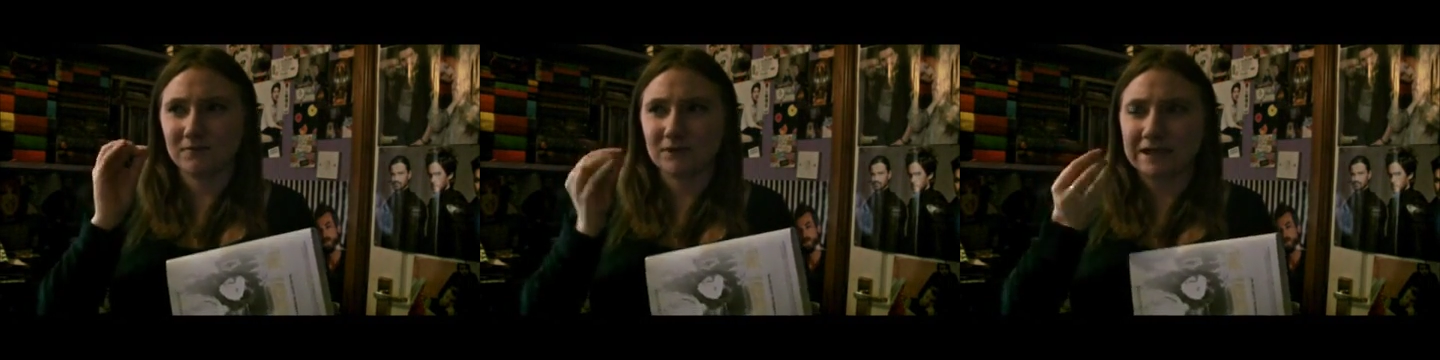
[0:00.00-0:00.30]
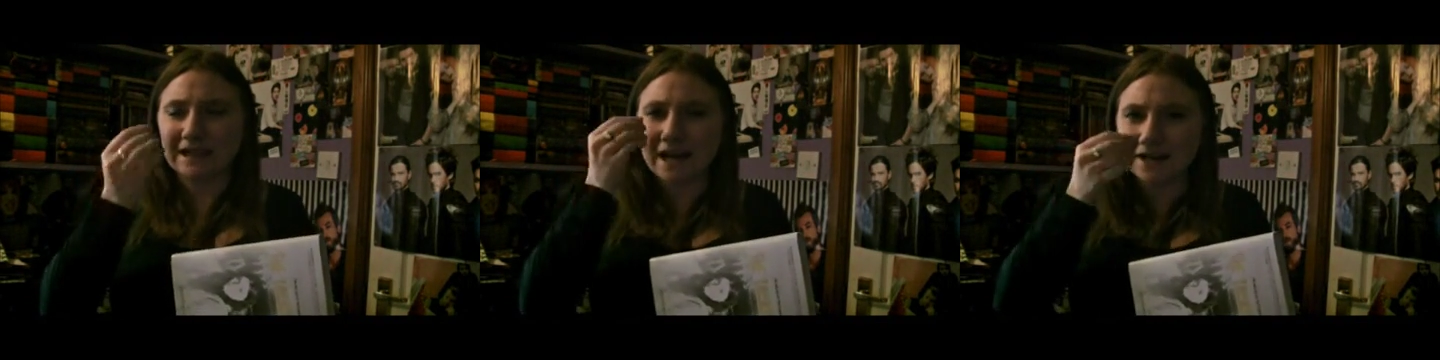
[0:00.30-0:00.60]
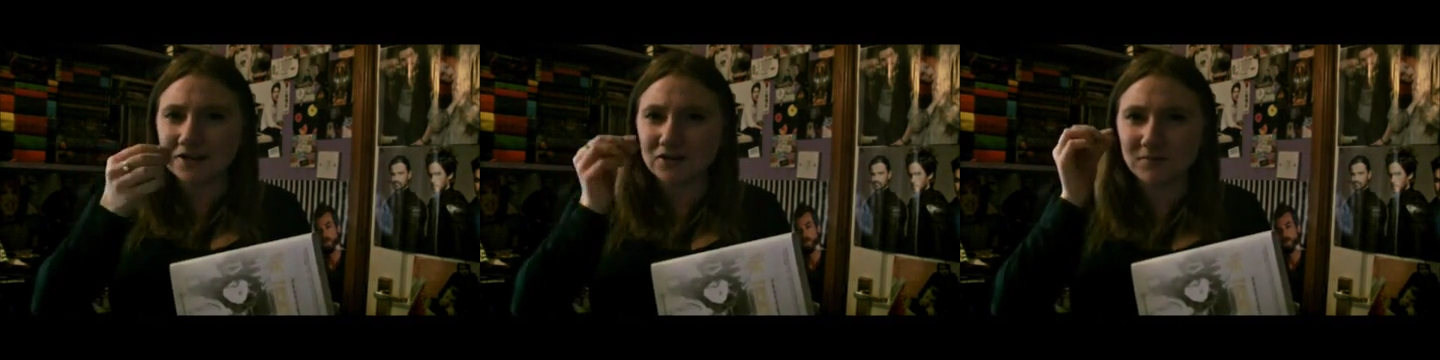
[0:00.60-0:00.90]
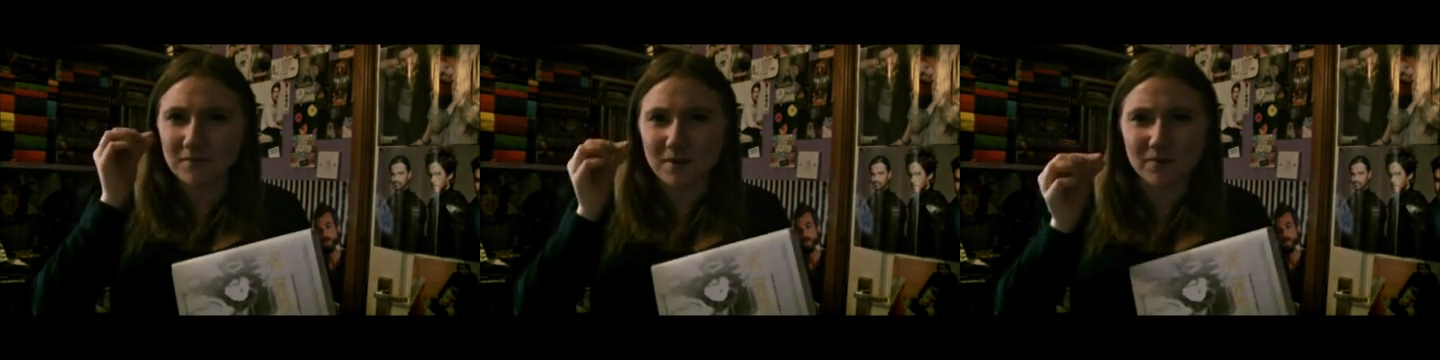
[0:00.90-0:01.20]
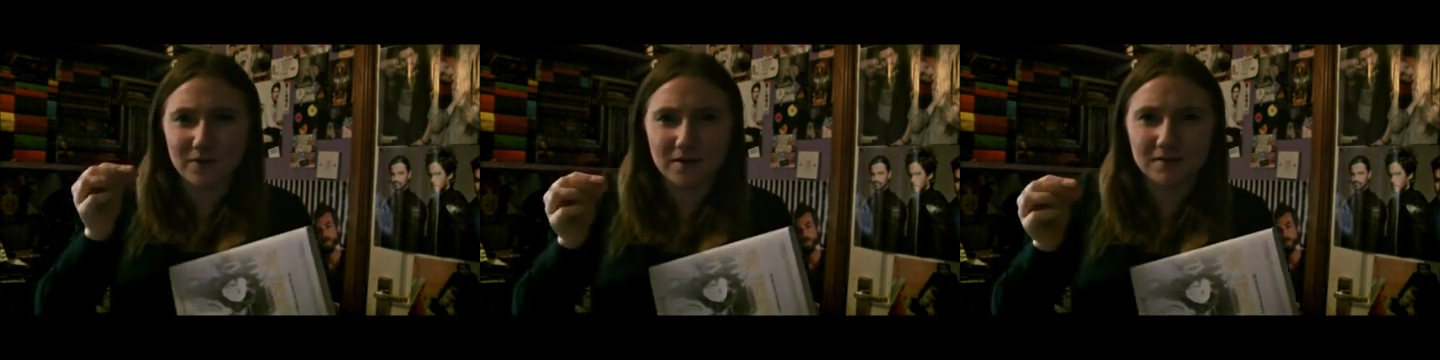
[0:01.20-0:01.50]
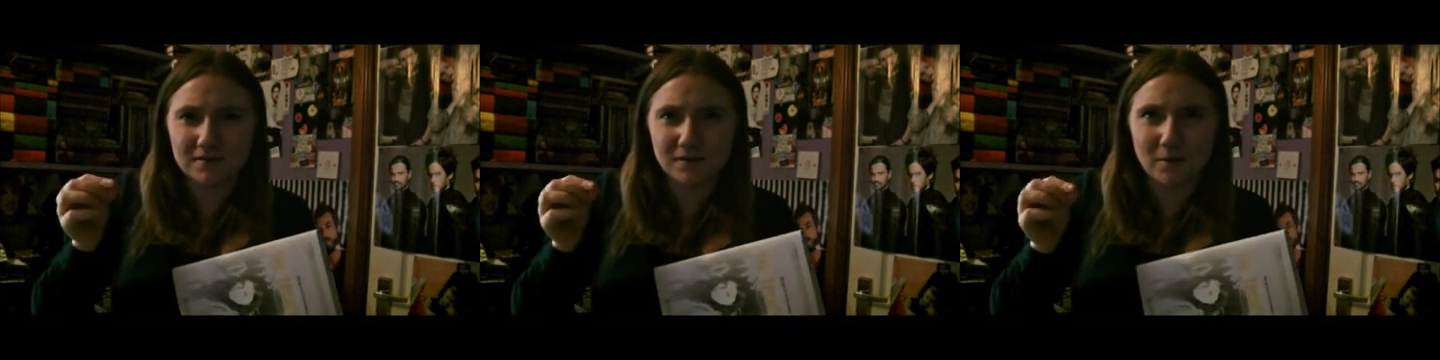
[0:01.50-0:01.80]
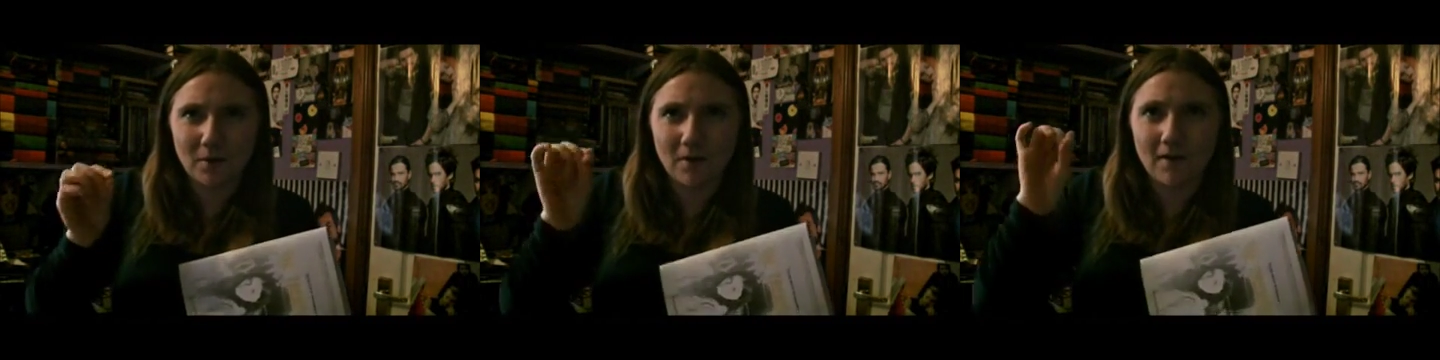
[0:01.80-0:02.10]
attached to the memory
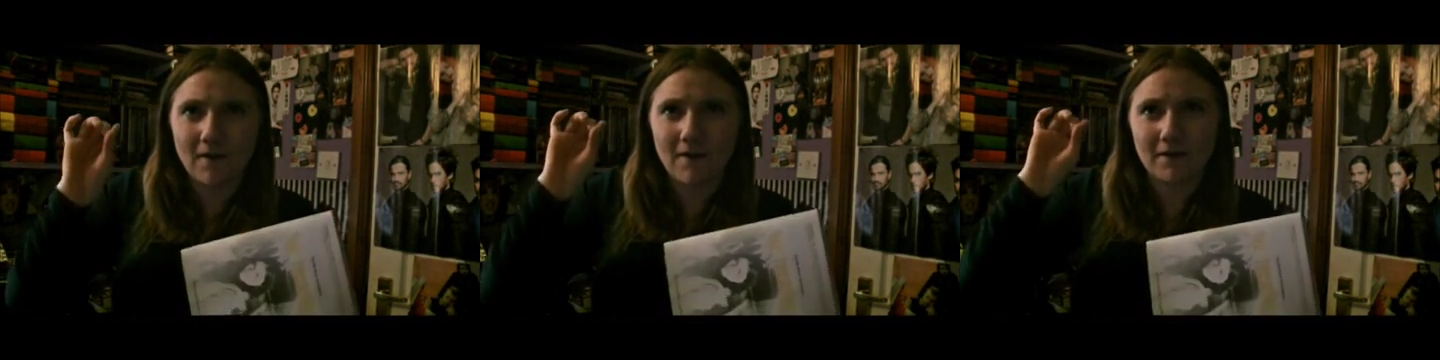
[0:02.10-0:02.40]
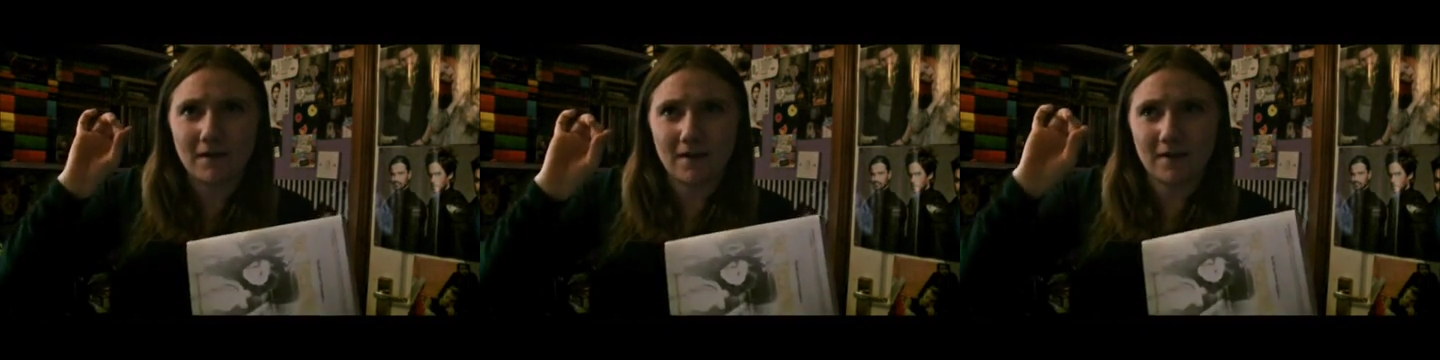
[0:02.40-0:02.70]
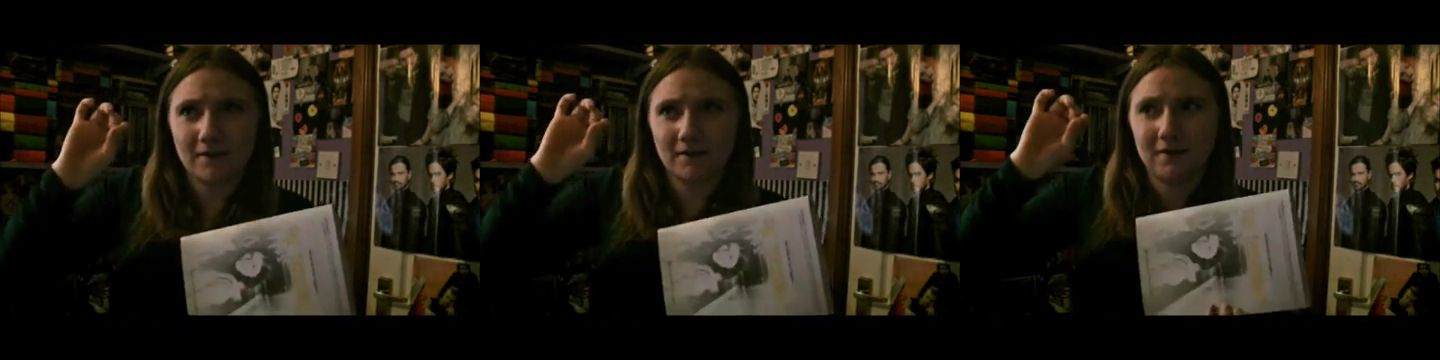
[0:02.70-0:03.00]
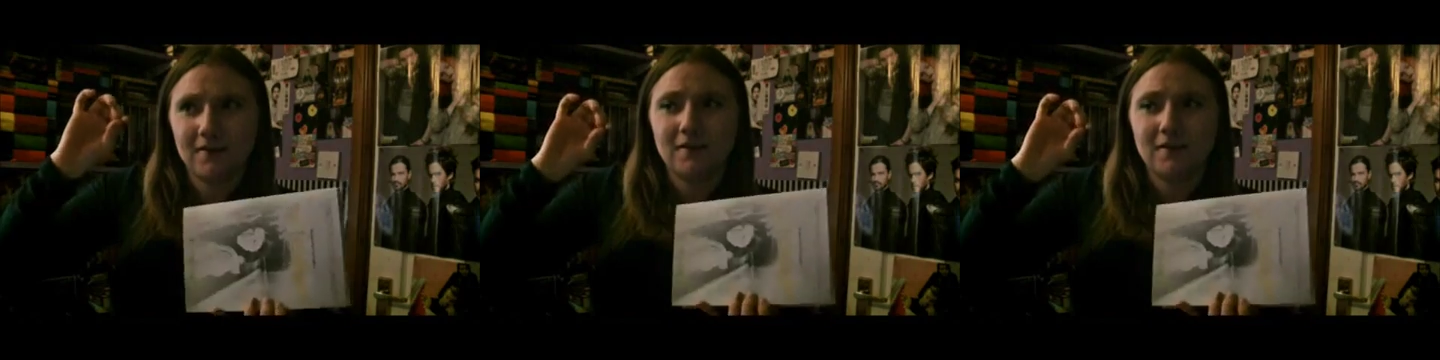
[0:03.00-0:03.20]
somehow and then